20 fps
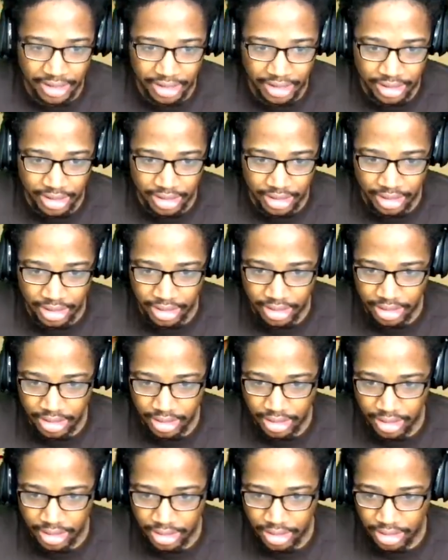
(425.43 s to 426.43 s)

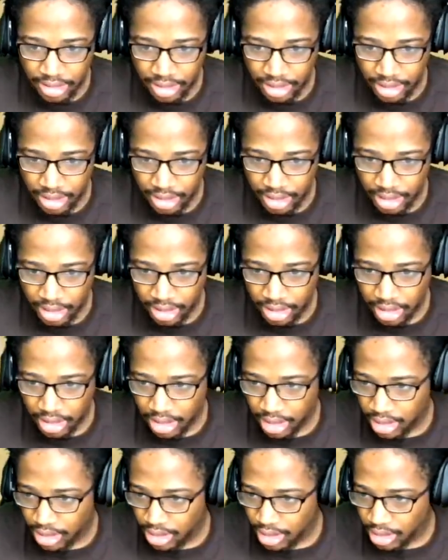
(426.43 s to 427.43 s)

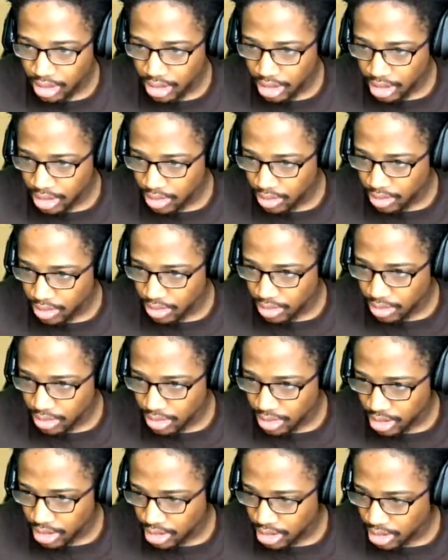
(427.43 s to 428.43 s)

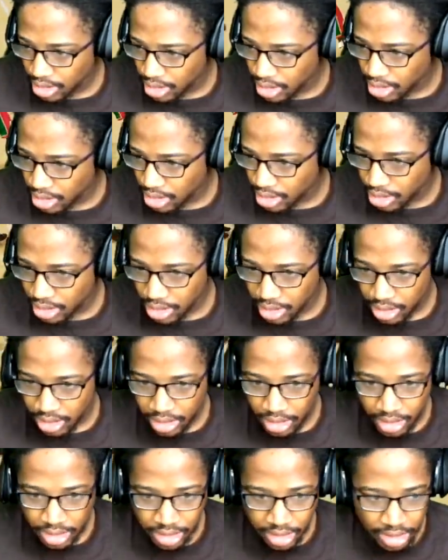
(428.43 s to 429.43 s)

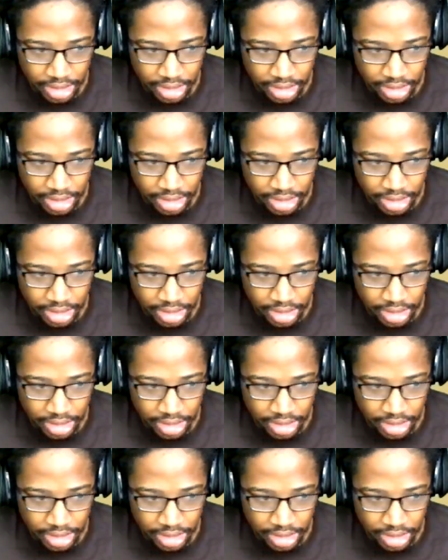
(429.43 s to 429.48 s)
(silence)